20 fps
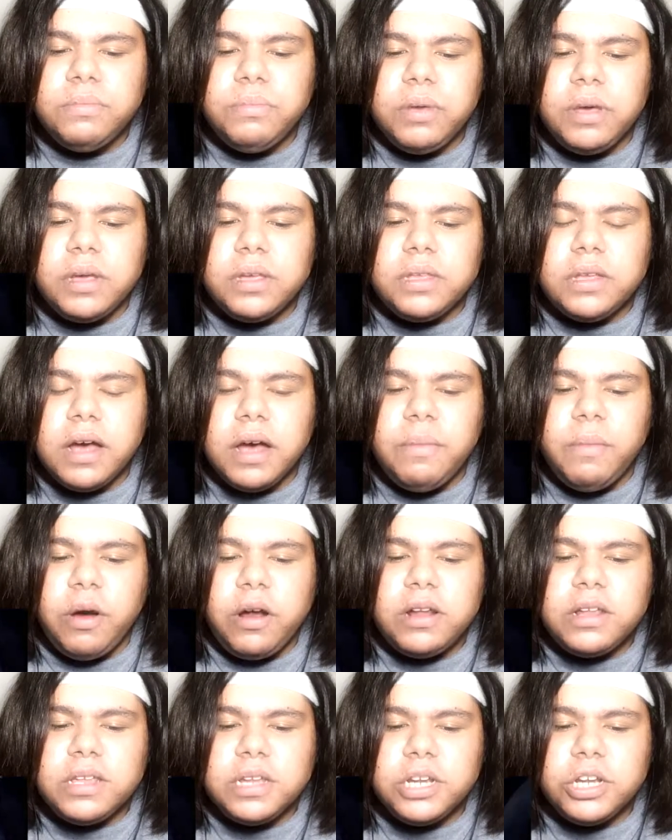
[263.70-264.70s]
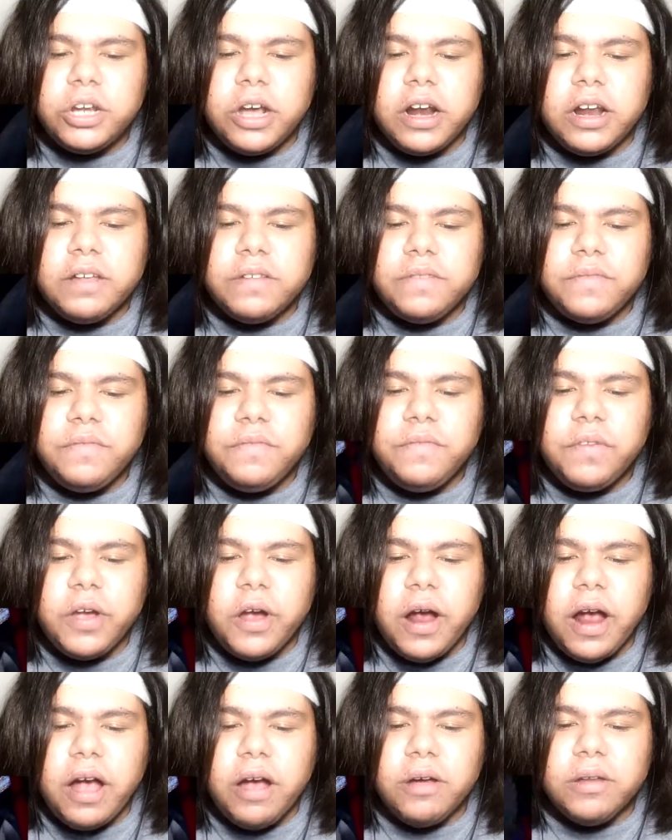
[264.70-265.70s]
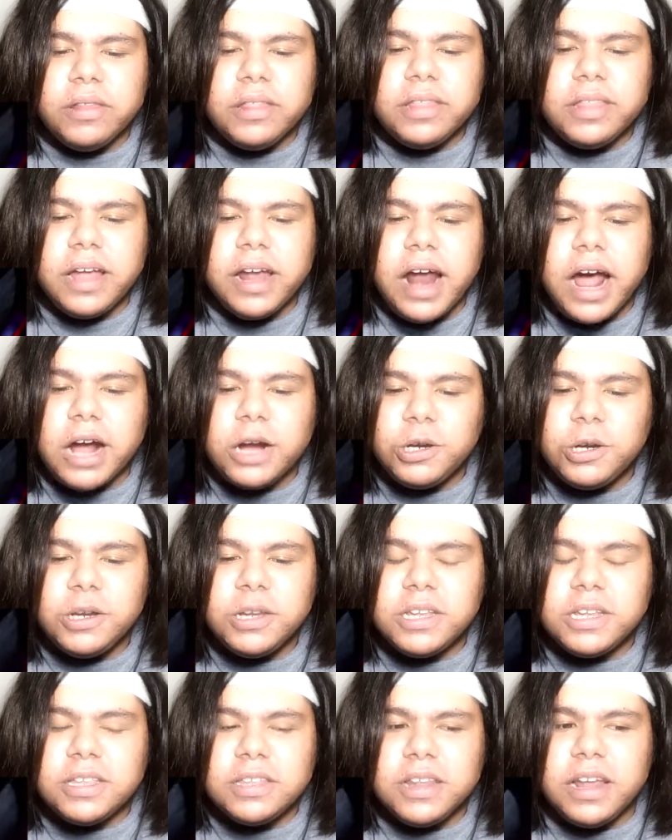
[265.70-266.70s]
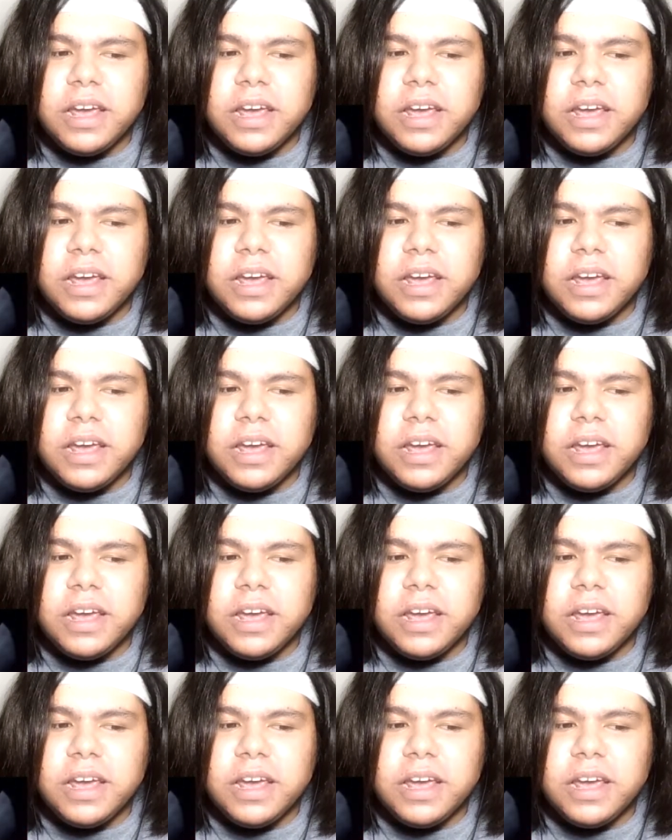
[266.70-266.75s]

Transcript: Because I'm honestly trying to figure out that actress's